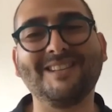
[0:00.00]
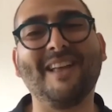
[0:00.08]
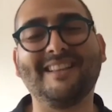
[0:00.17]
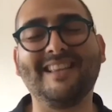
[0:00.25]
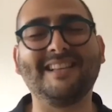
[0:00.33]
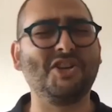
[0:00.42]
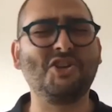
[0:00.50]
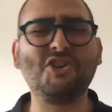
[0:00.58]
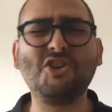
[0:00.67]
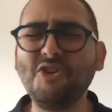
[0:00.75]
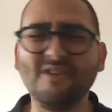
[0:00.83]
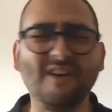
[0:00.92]
So that that's
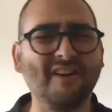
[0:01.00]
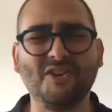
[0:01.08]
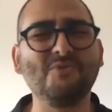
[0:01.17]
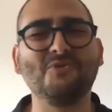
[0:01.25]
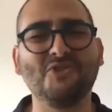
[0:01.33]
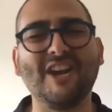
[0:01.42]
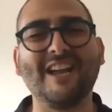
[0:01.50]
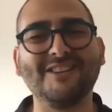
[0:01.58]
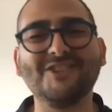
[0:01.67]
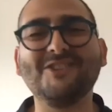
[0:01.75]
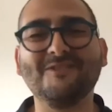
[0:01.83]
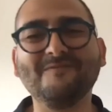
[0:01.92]
a a huge
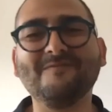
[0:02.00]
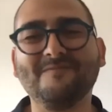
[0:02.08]
change.